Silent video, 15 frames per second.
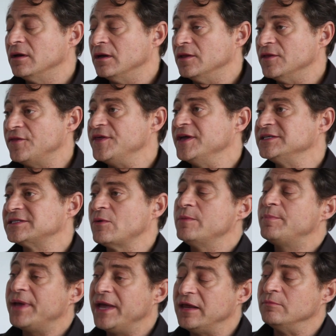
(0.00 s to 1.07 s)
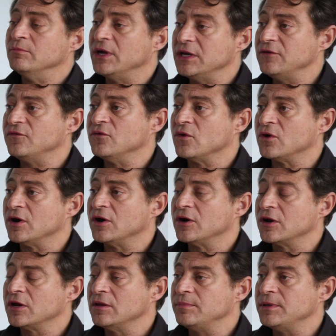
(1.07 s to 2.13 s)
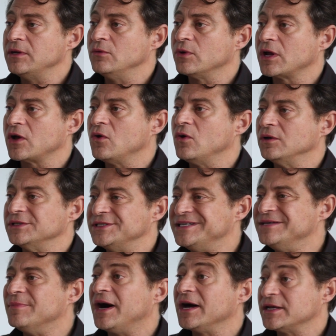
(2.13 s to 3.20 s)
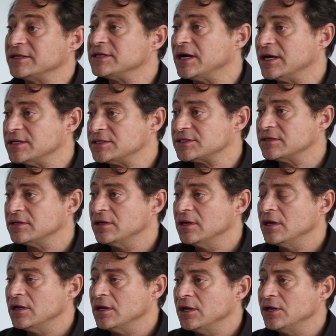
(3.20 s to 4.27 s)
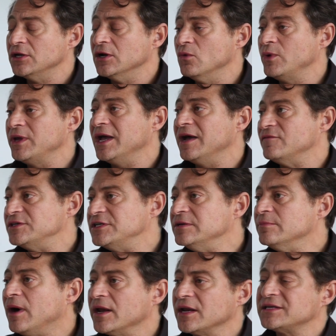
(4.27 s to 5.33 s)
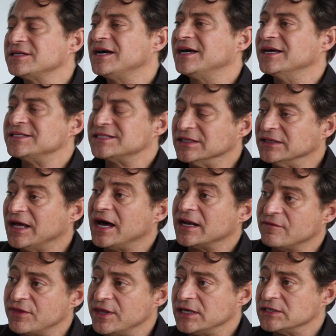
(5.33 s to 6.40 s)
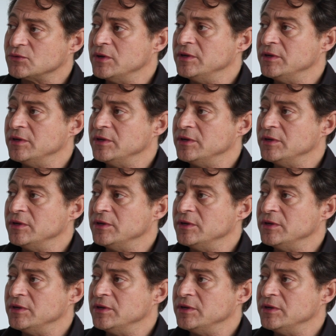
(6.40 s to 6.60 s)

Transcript: The things that we paid money for are going to be what I call demonetized. You know, we have demonetized a lot of things.